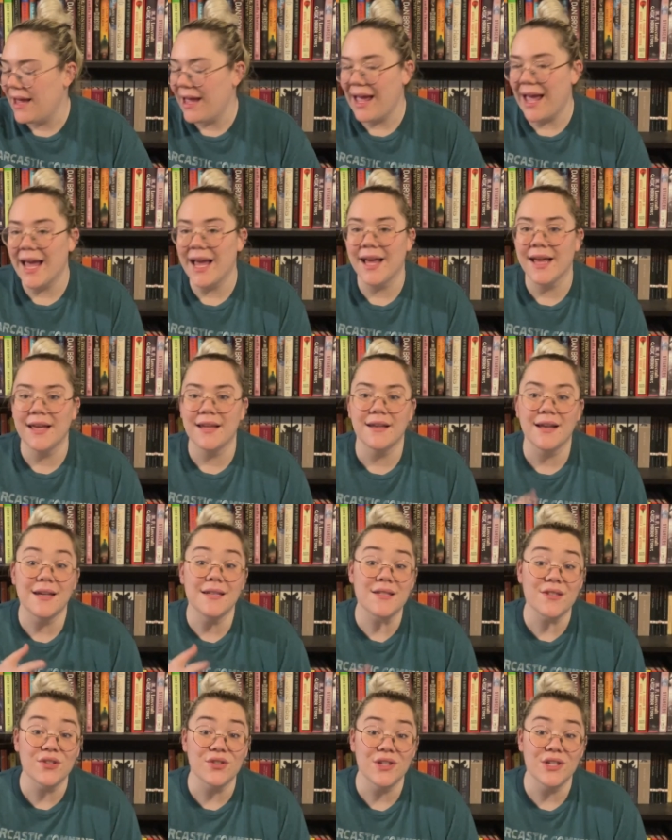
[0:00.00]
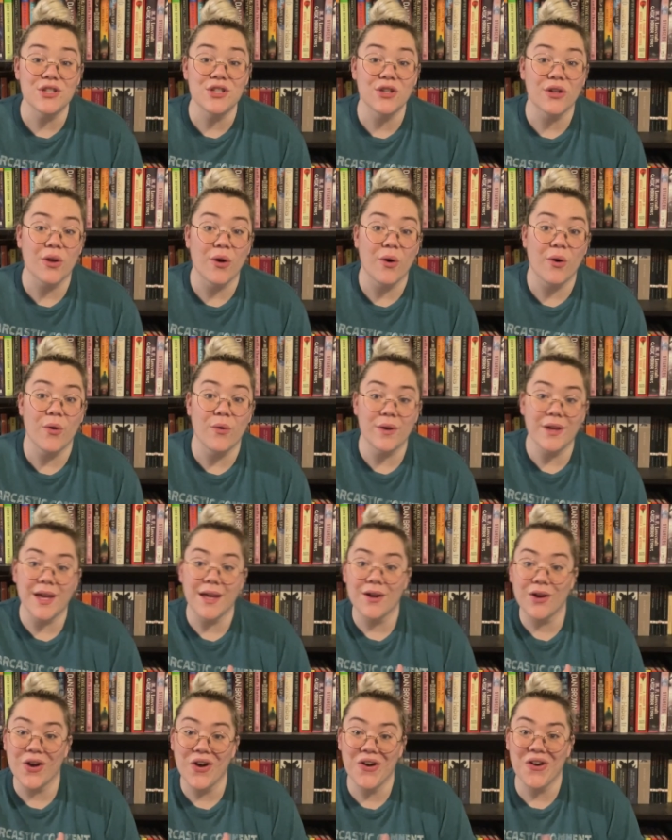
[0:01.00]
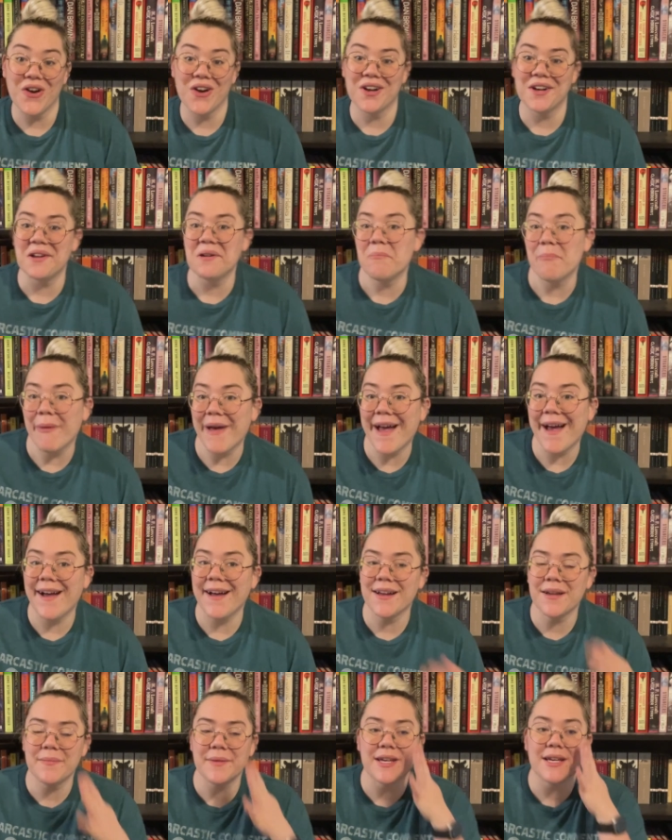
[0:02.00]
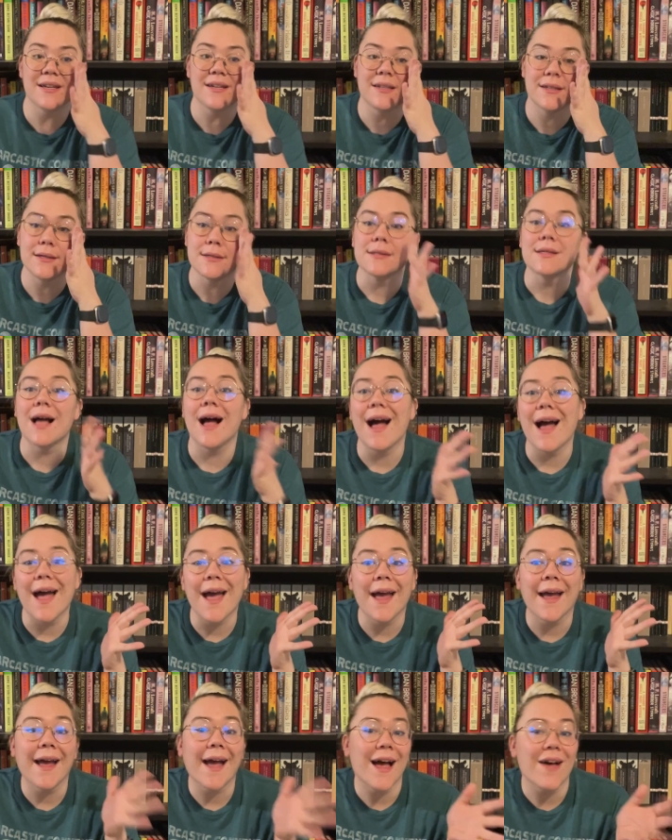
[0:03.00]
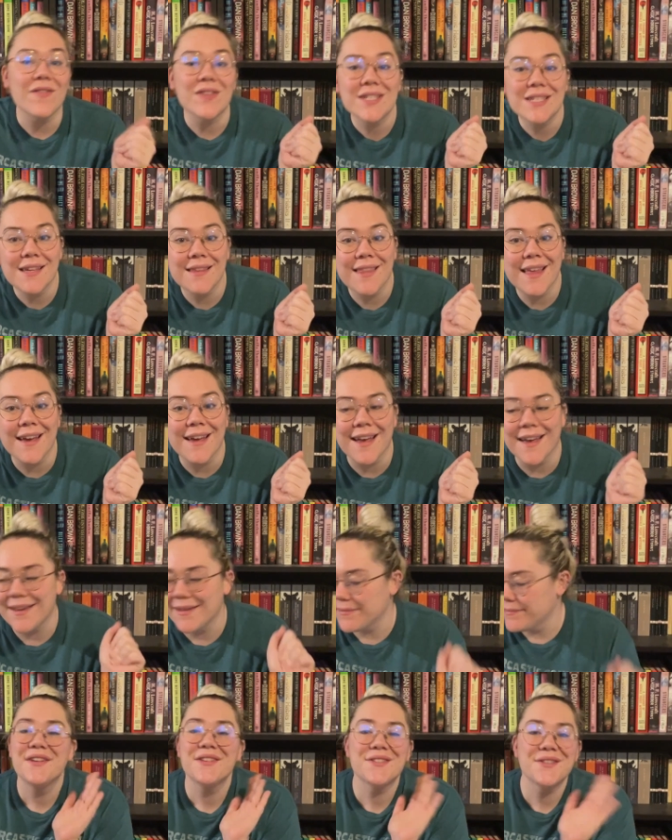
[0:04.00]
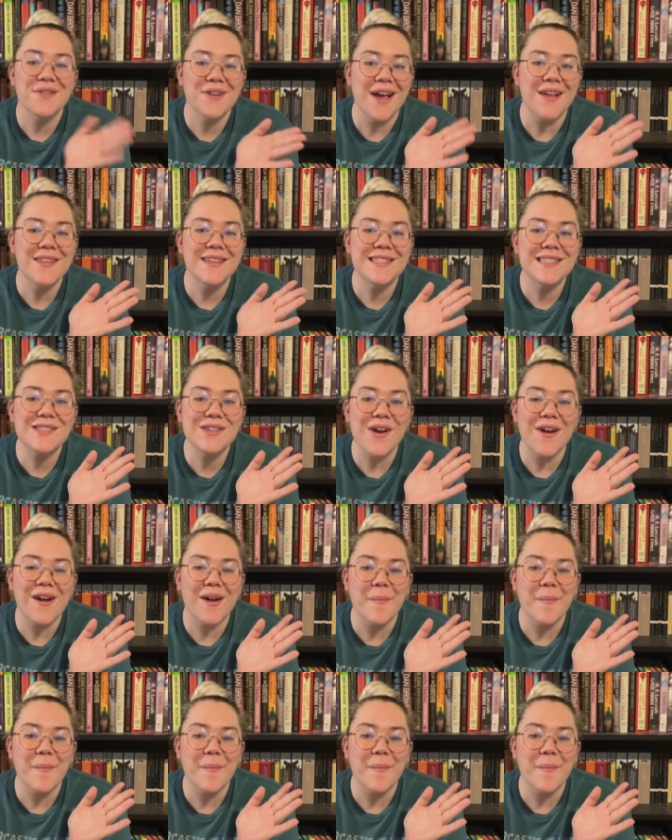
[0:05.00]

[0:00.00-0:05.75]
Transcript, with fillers: and I still need to go get a card and a bag because I haven't done that yet. So now let's talk